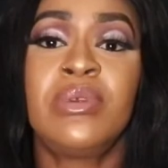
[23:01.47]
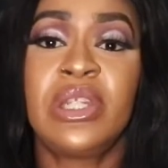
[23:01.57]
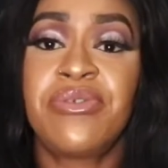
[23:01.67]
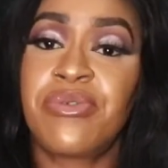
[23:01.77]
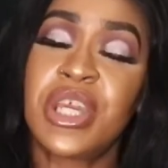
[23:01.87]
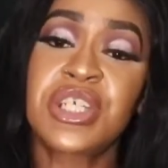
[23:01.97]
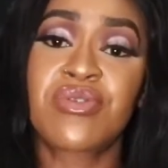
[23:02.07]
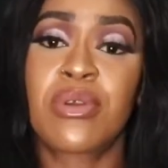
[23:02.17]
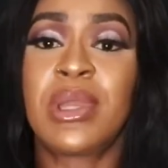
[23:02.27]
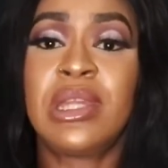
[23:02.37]
Just tell
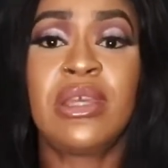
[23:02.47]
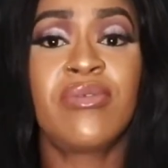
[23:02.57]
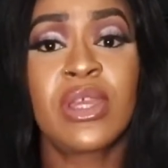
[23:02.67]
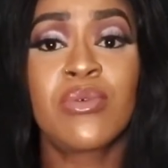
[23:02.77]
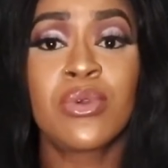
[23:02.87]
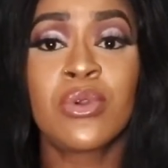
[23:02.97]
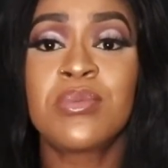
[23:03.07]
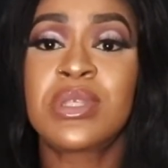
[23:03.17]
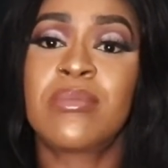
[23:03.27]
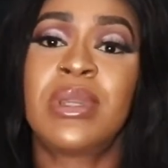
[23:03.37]
me, y'all.
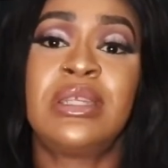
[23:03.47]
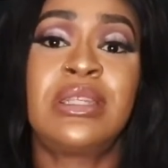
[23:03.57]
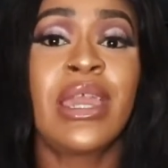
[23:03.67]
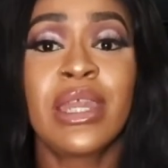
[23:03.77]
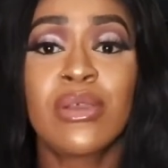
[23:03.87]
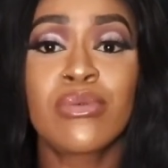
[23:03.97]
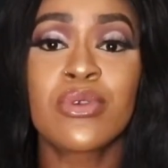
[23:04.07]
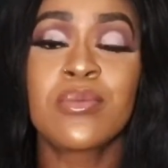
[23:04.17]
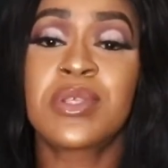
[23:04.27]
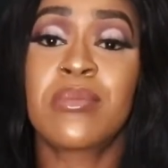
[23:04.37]
I love hearing from
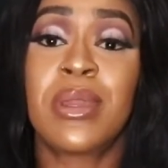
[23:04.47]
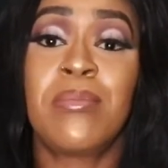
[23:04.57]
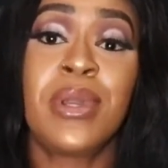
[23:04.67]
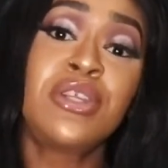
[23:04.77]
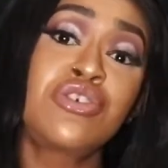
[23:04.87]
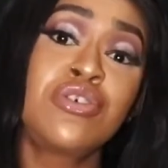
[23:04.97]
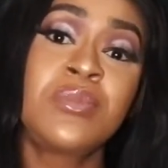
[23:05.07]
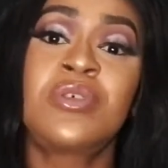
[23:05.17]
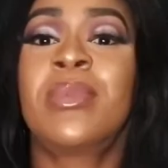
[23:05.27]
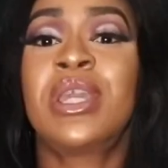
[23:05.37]
you.
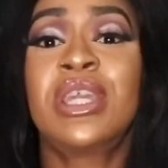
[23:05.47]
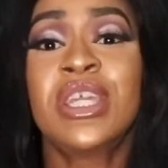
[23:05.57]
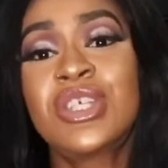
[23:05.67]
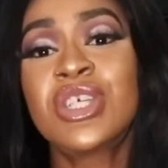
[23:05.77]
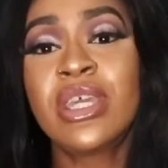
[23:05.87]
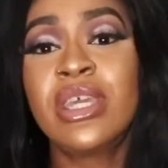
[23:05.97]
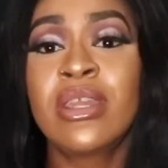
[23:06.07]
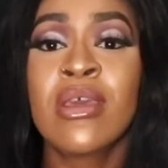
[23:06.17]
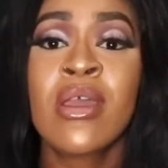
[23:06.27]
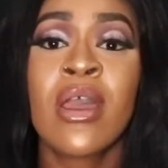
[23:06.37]
All right,
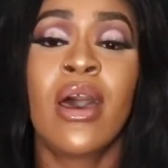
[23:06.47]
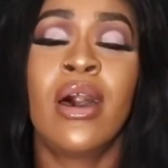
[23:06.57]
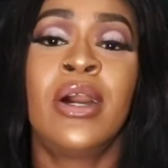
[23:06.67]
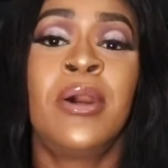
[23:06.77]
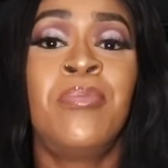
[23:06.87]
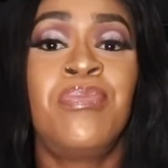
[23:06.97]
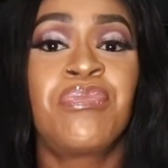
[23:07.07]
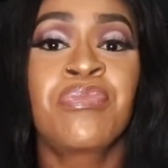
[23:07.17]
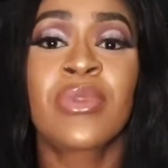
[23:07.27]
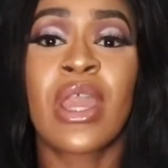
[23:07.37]
guys. Have a
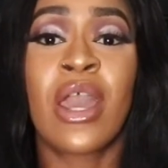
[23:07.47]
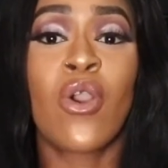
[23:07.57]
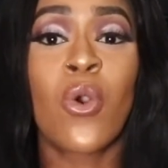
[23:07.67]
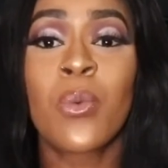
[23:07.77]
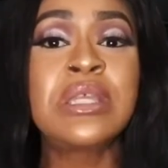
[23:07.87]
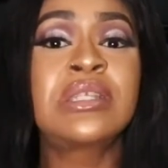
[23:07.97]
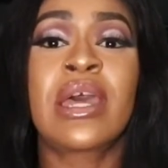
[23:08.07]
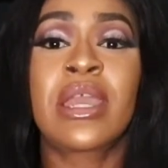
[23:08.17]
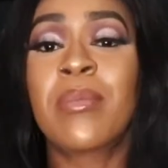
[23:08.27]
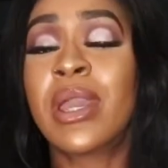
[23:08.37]
wonderful week, and
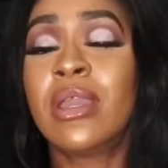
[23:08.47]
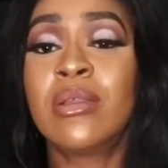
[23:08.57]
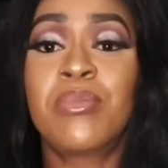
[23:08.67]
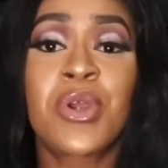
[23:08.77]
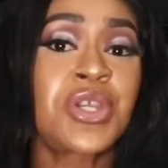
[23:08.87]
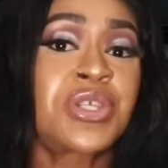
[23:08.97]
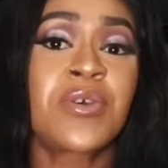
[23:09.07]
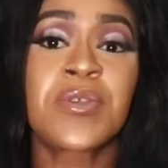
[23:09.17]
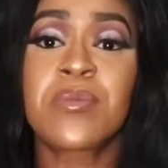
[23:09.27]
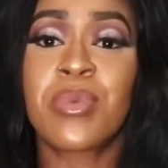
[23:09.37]
I will see you
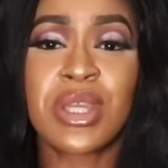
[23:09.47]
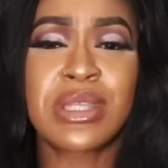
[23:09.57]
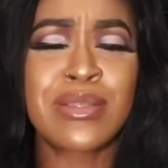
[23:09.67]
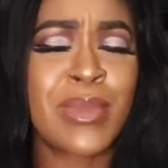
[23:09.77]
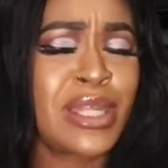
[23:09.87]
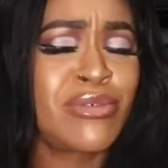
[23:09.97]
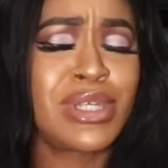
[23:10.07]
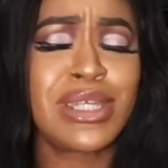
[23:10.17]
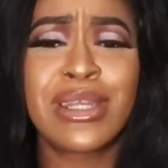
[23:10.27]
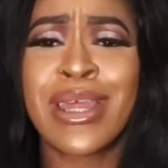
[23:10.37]
soon.
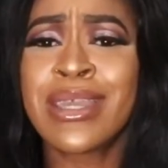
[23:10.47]
Bye-bye.